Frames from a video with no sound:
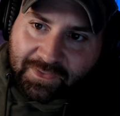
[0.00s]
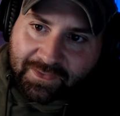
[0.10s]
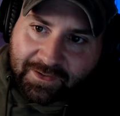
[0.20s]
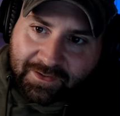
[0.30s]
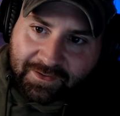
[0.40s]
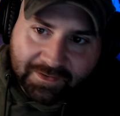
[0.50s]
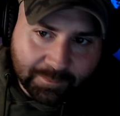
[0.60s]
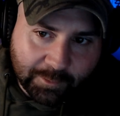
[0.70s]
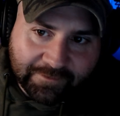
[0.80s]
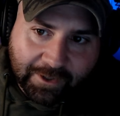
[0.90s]
the
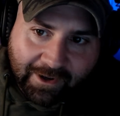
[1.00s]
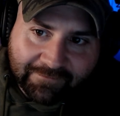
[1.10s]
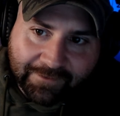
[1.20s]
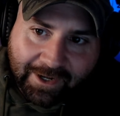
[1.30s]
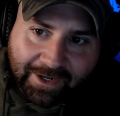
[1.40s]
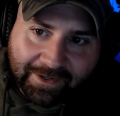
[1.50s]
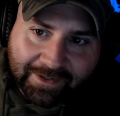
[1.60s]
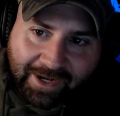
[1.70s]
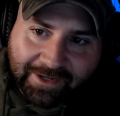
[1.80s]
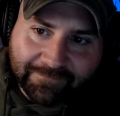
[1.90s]
movie off
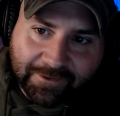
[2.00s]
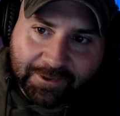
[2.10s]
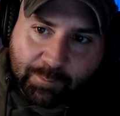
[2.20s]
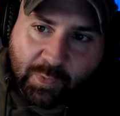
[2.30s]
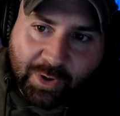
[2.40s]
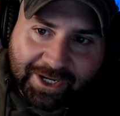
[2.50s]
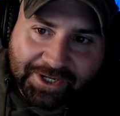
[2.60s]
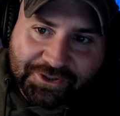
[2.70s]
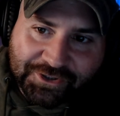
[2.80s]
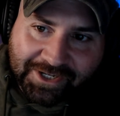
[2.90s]
kind of very
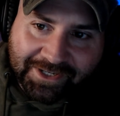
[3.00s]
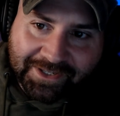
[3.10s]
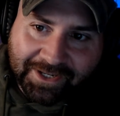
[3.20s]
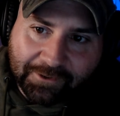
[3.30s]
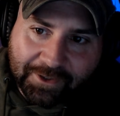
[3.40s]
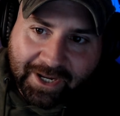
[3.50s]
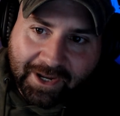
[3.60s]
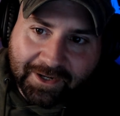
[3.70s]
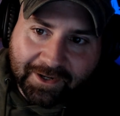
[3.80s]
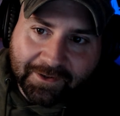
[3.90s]
boyish, and he
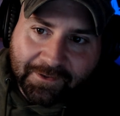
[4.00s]
kind of